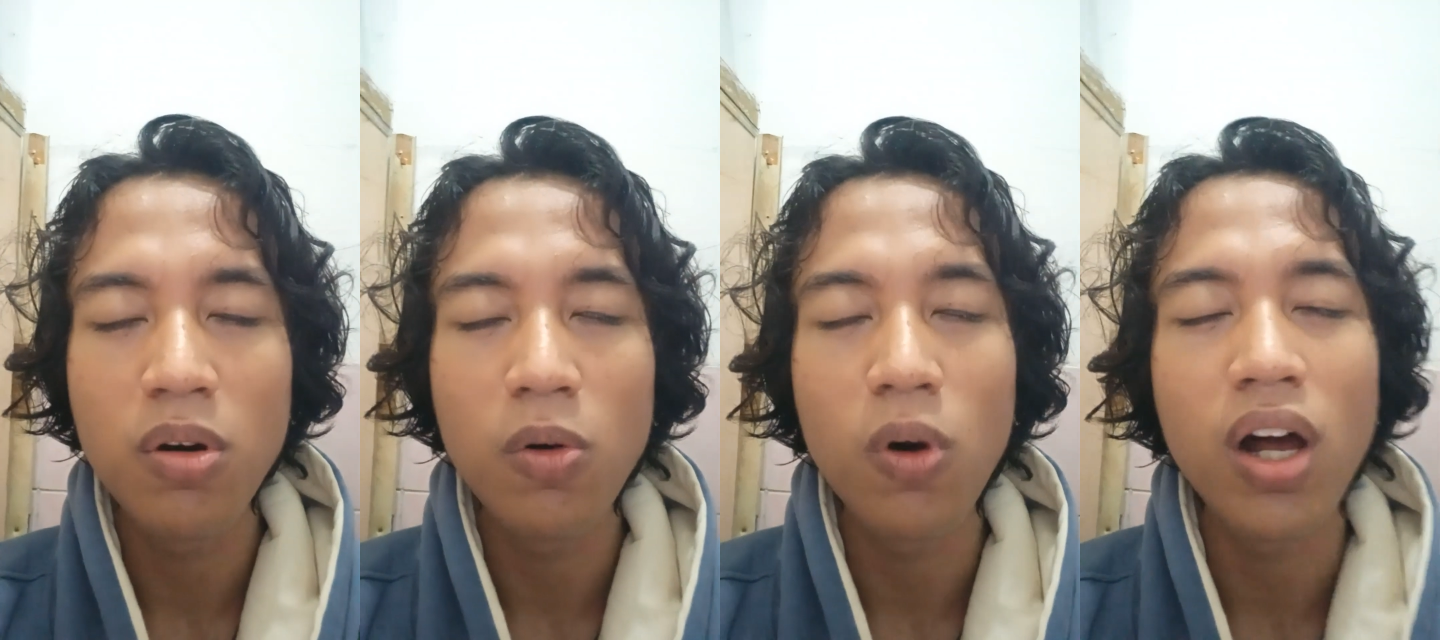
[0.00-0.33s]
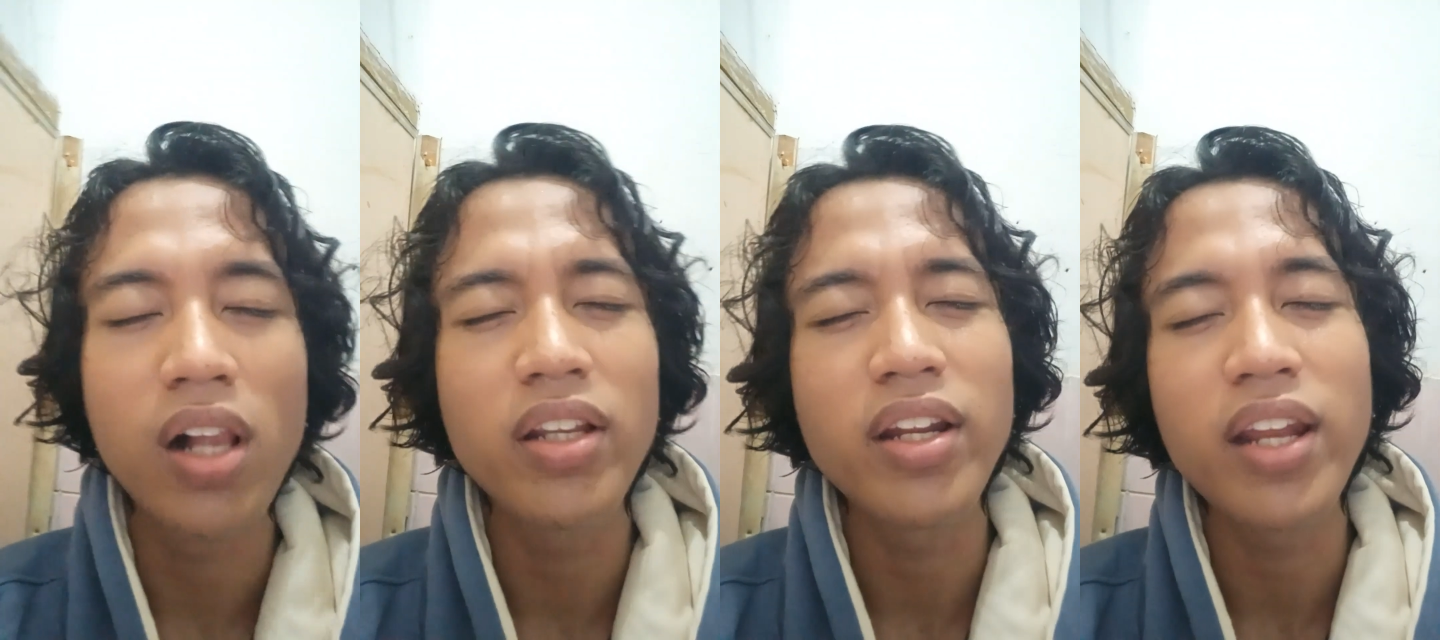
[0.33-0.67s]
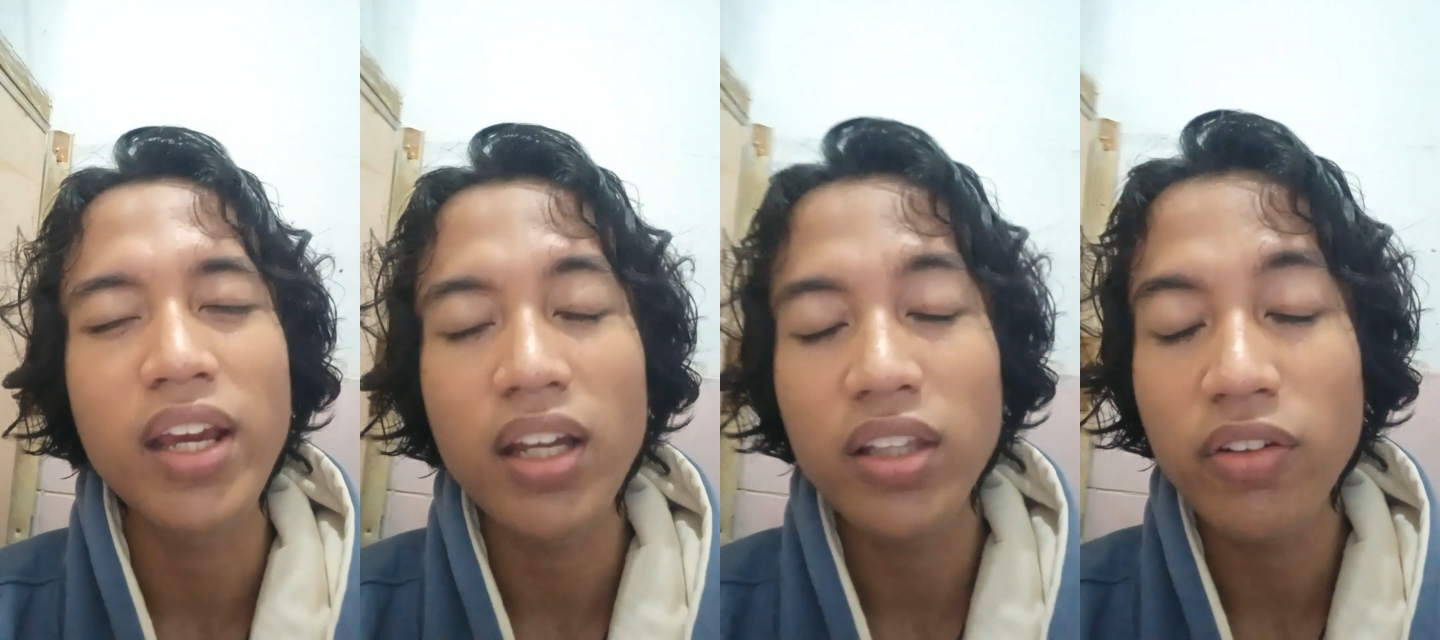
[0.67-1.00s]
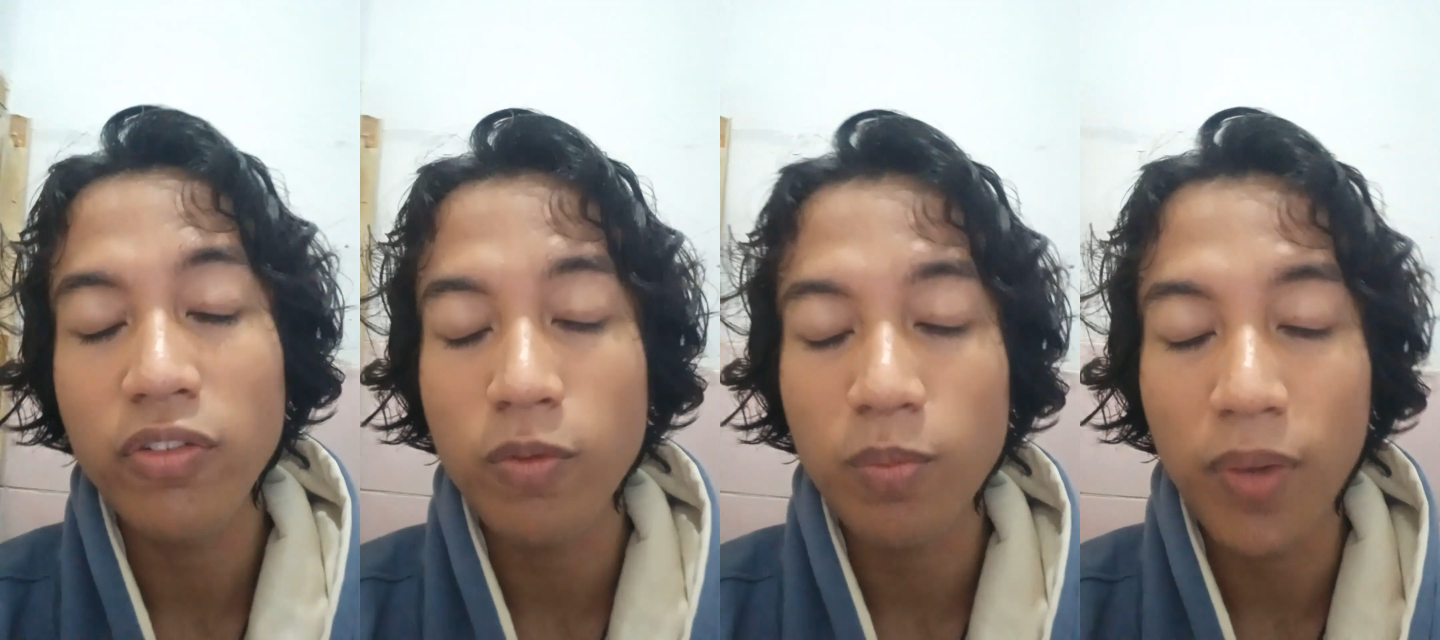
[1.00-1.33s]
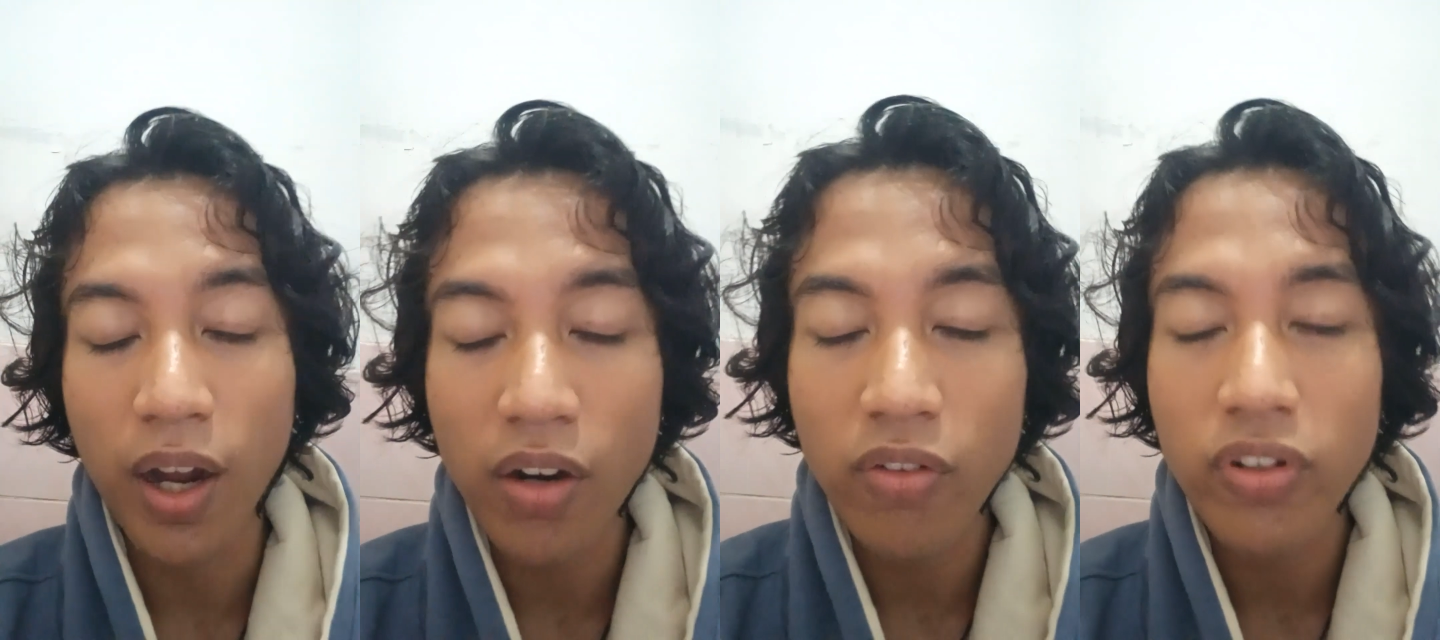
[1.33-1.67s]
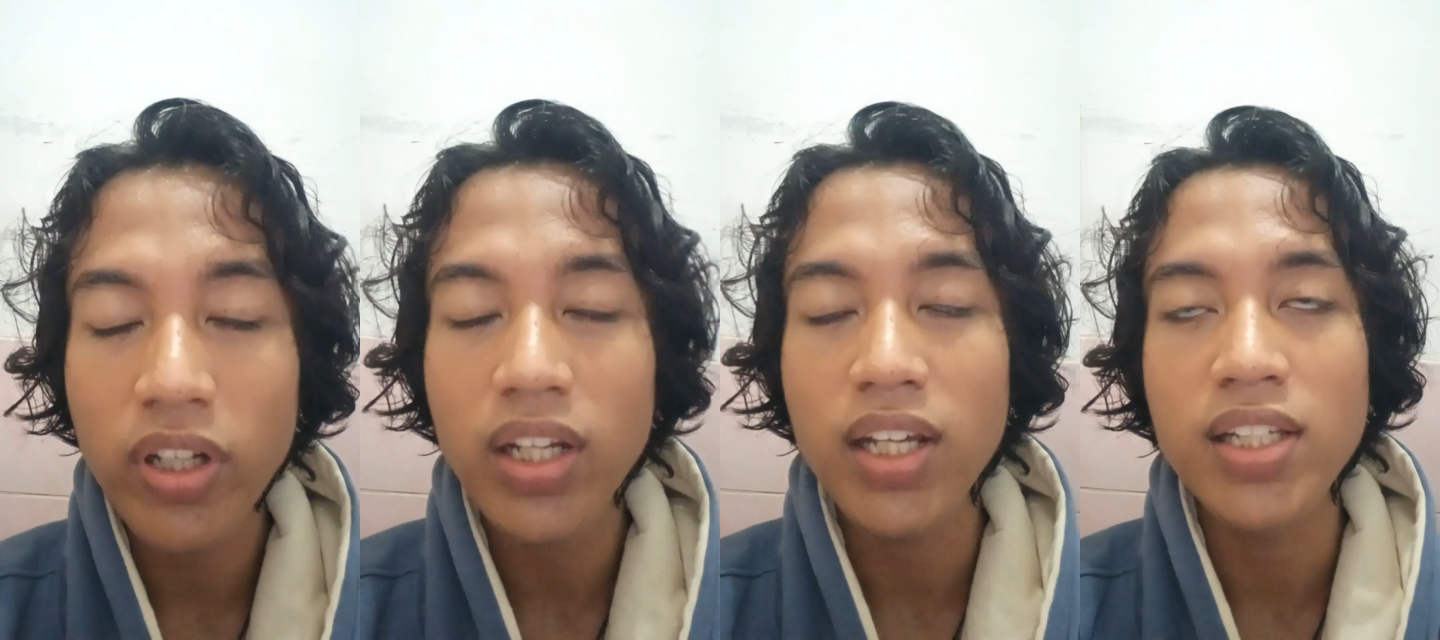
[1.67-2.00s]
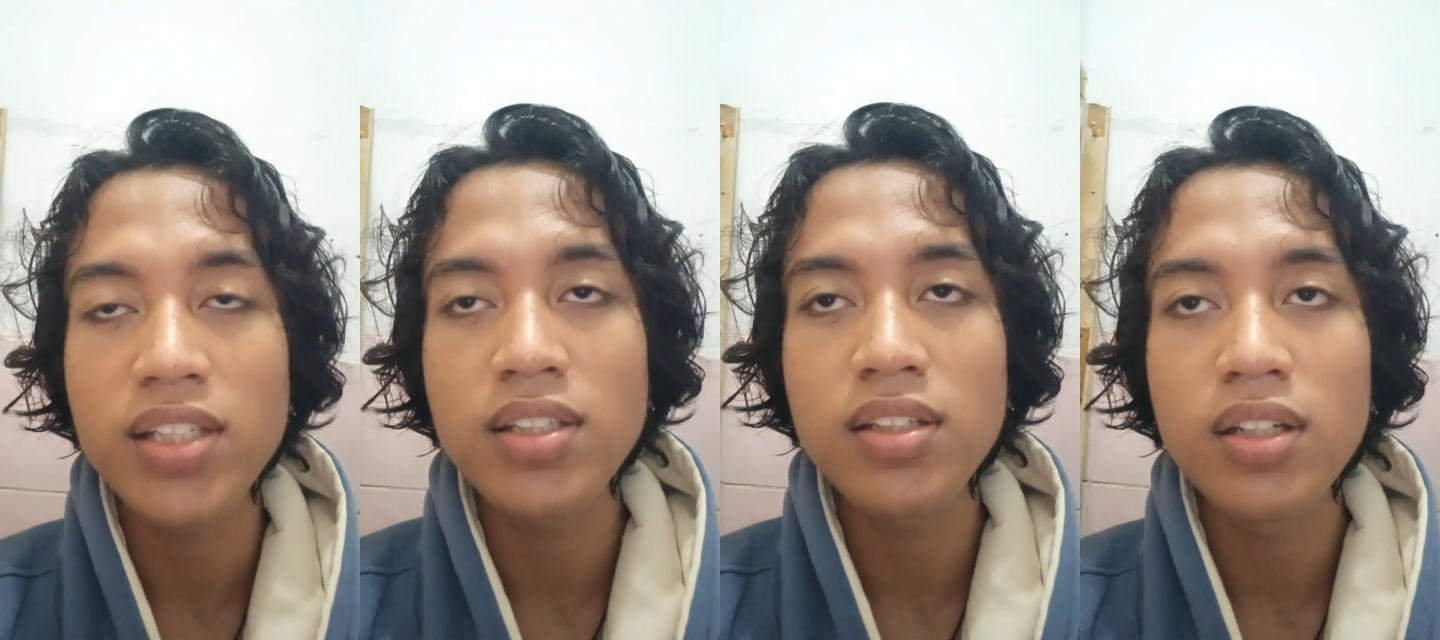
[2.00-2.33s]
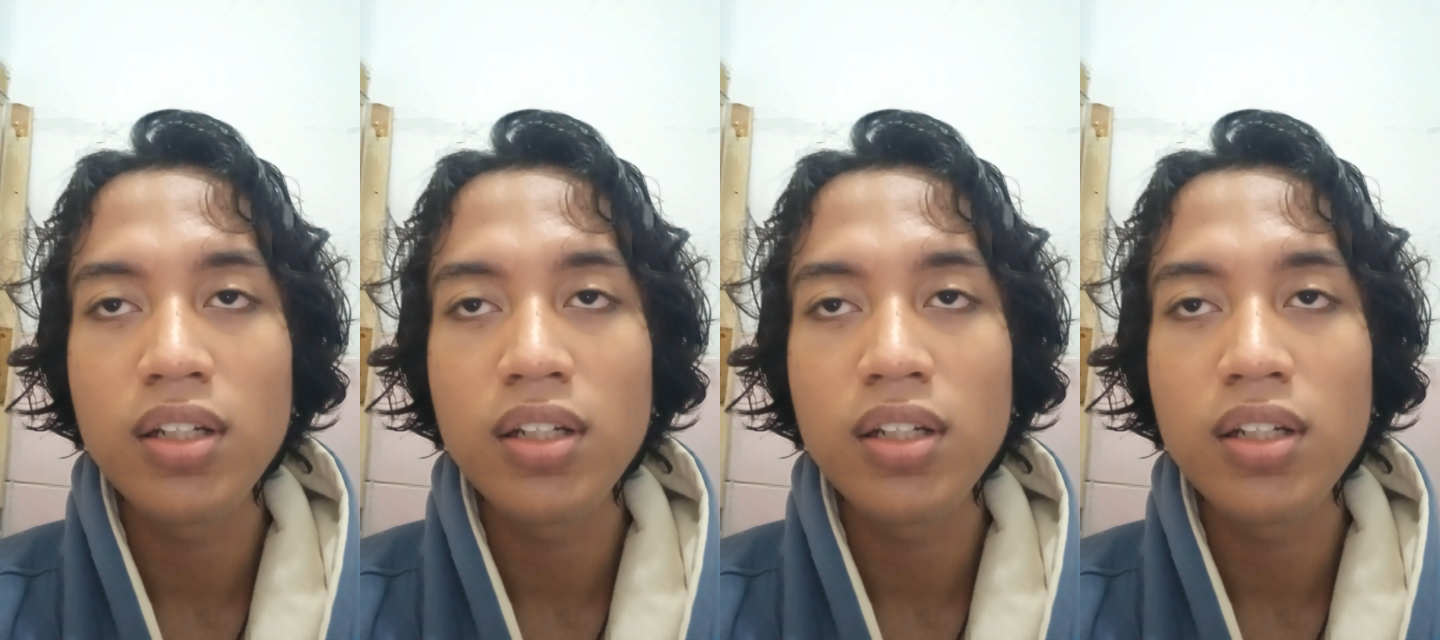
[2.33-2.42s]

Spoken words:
While the negative part of it is